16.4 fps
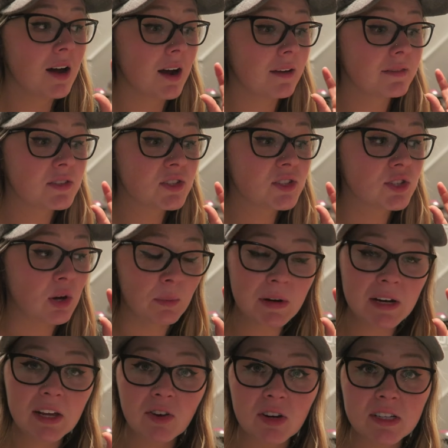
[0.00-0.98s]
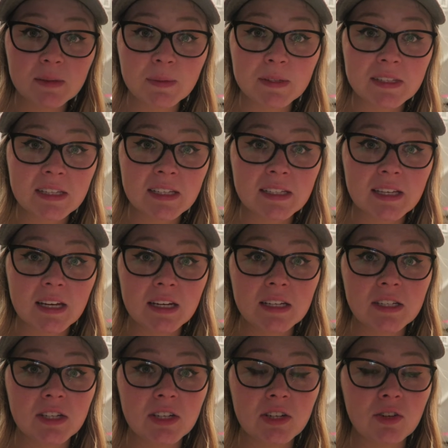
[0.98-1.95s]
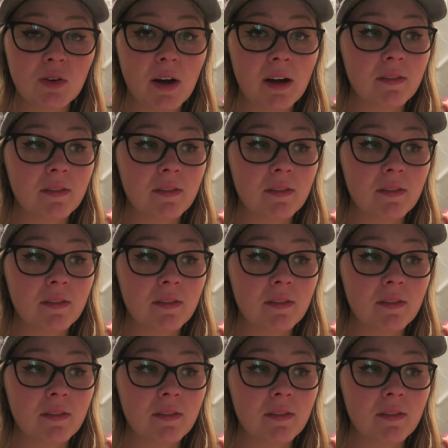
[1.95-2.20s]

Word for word: I have so many Christmas things I need to do.